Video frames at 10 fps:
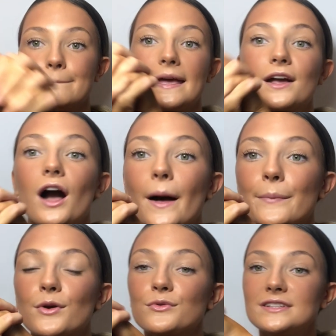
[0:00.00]

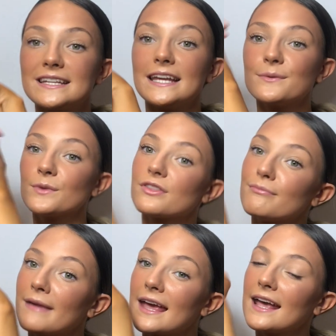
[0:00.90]
makeup routine with
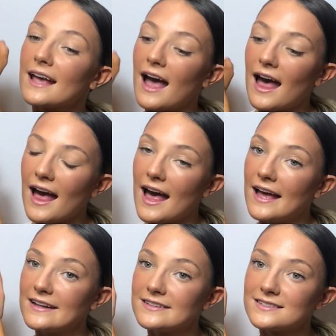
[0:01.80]
me
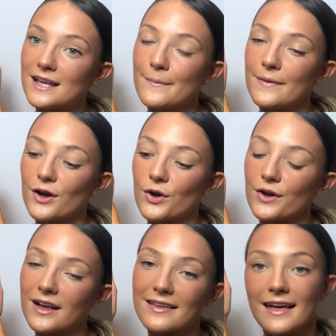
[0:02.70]
and some
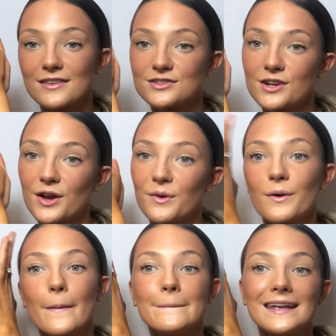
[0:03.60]
get to know
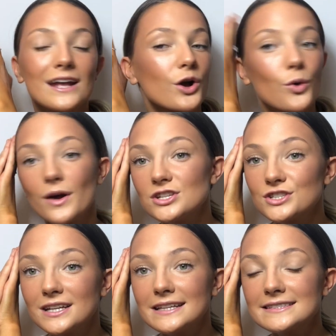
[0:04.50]
me
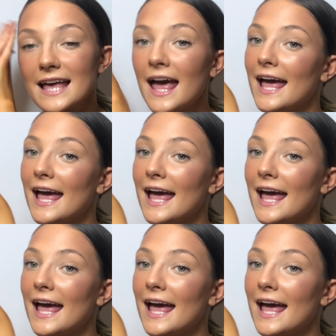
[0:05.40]
questions.